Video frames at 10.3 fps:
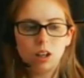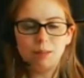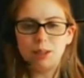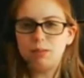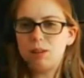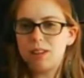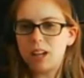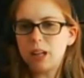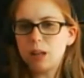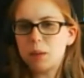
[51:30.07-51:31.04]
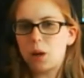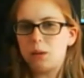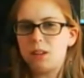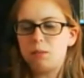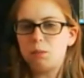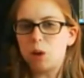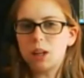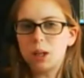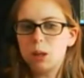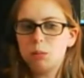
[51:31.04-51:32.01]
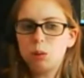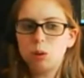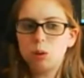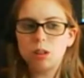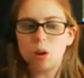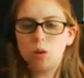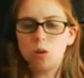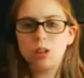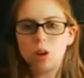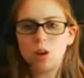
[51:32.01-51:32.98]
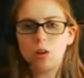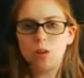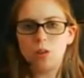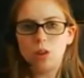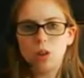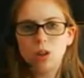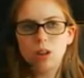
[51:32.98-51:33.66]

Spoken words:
I mean, if you think about it, Mark Hamill is only known